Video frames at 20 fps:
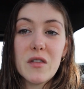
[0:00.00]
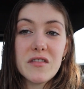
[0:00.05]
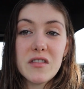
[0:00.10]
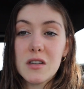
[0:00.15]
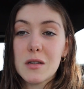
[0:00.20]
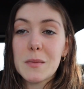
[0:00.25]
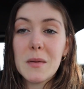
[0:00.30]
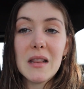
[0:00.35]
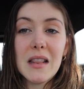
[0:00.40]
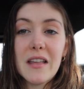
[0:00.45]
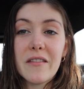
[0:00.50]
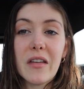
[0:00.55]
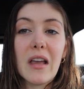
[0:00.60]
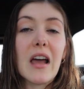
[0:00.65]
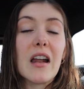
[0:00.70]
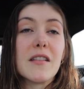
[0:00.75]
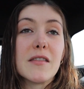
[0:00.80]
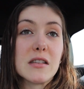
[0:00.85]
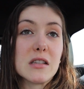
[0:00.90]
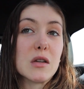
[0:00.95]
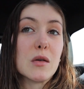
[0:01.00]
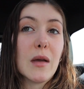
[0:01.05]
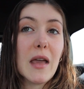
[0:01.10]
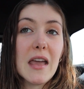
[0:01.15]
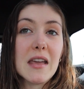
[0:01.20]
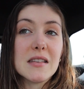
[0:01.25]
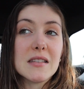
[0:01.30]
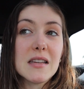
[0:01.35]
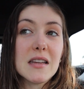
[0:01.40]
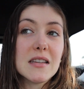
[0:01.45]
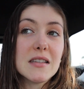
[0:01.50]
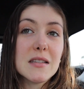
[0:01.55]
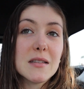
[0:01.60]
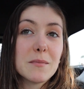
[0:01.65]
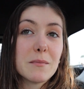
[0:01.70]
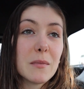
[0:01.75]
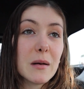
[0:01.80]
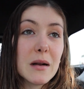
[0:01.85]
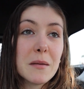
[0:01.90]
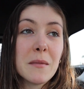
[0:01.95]
We've just been living out of
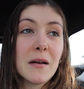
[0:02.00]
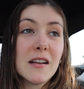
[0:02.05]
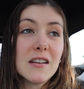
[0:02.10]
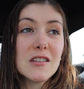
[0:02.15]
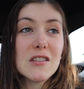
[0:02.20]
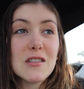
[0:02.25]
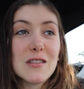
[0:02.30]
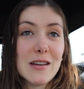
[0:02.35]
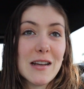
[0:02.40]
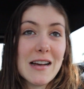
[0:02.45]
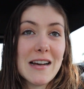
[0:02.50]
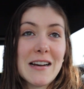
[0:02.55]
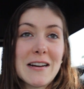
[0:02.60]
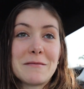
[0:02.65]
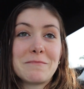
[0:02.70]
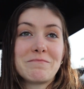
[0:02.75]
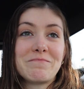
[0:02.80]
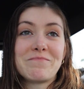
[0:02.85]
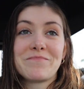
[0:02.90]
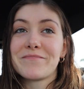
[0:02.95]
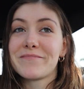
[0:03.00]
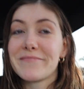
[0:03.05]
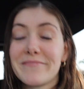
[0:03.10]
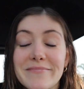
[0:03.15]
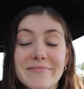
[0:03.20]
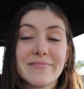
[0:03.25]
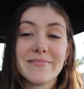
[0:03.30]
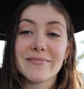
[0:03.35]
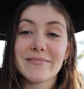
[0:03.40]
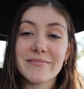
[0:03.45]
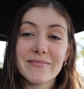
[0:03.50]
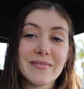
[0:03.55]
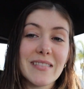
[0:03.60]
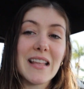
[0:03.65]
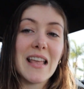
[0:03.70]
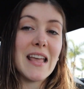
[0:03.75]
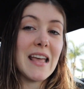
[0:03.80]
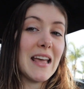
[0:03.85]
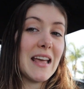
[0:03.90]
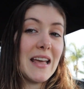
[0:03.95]
suitcases pretty much. Um,
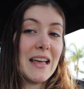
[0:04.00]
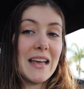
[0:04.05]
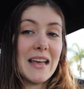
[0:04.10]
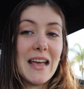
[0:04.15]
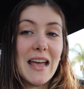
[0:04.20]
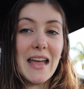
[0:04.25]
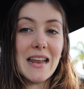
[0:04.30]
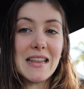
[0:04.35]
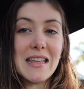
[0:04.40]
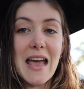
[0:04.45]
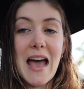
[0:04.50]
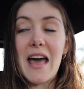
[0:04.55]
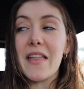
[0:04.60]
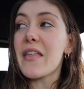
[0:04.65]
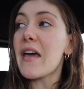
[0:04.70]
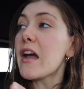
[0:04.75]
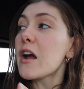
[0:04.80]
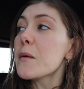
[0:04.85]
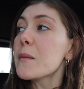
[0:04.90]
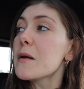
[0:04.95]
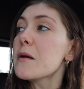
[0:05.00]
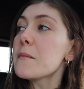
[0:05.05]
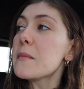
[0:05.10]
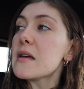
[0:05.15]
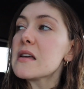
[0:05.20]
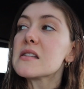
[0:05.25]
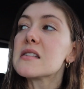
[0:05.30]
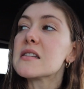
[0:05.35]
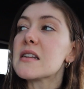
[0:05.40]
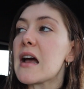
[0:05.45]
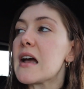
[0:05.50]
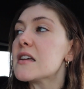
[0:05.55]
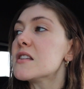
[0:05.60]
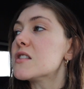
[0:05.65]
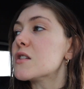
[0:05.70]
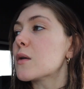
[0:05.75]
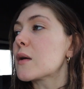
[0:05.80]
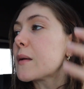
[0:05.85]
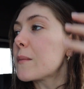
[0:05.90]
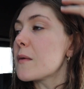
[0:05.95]
and yeah, the Airbnb is
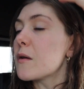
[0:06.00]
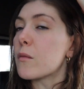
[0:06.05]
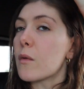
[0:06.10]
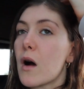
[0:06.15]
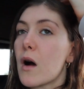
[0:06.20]
nice, don't get me